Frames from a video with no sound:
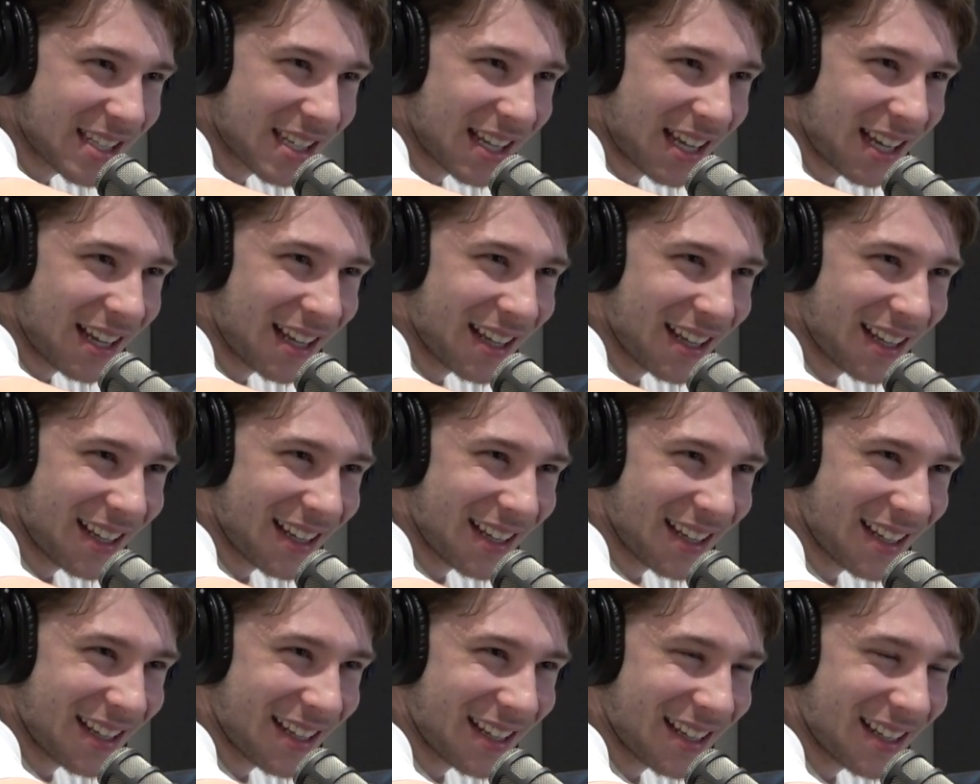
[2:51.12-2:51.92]
Do you know
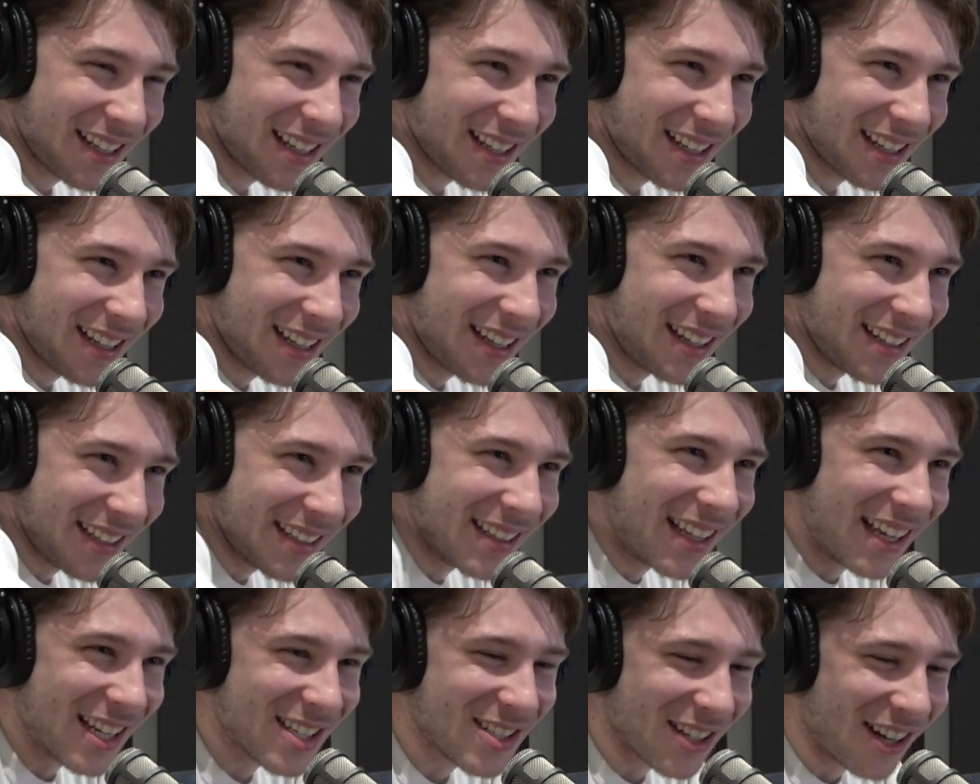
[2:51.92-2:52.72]
what? You can send that to me
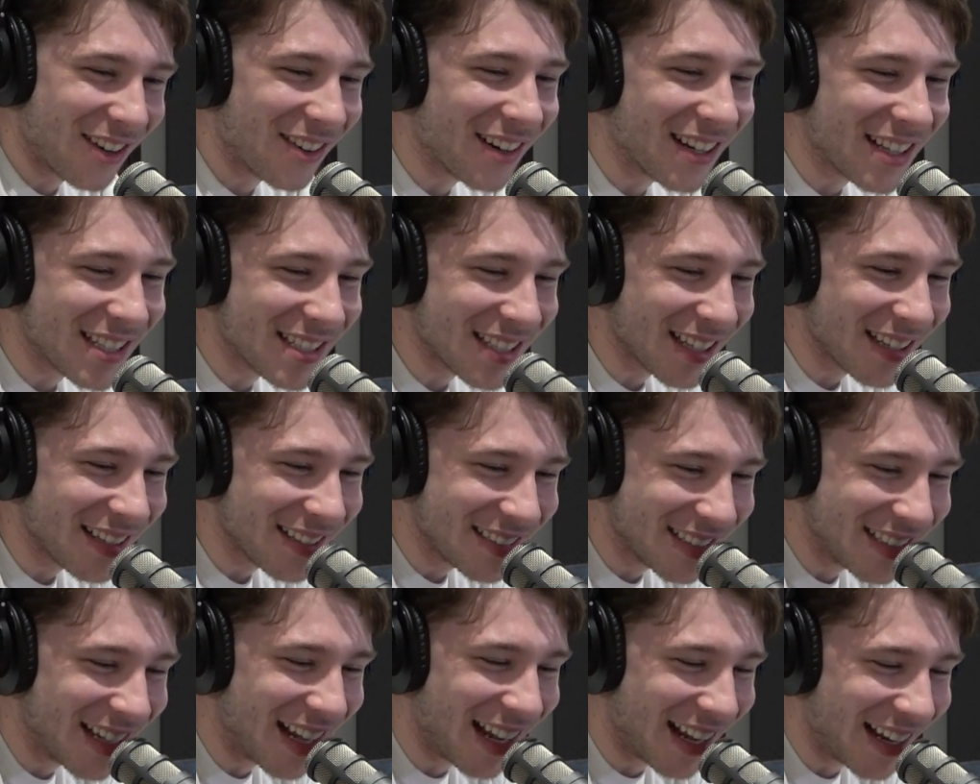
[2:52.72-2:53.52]
and I'll put it up on
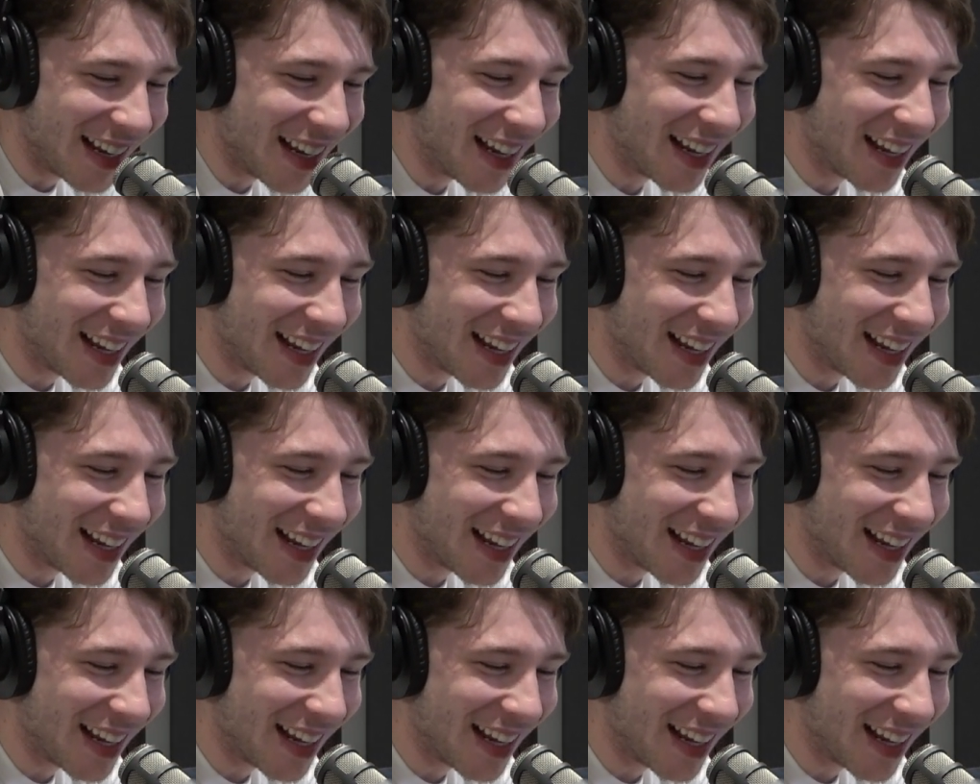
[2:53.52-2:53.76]
screen right